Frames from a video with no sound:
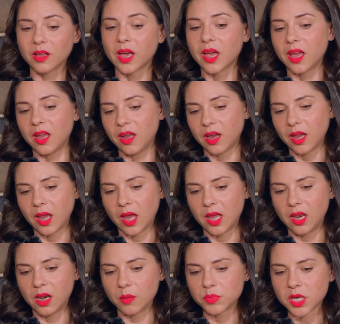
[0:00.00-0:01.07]
I, I,
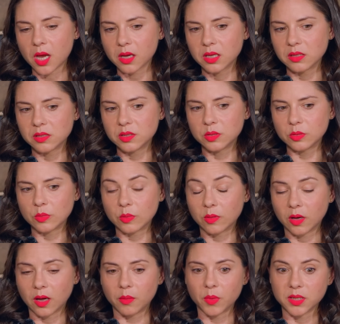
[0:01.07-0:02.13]
ended up talking to
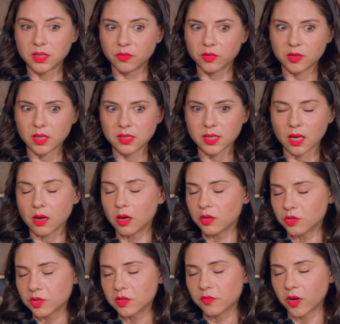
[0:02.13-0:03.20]
um, a different a
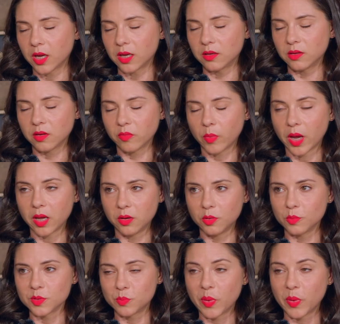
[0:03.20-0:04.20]
psychologist friend of mine who was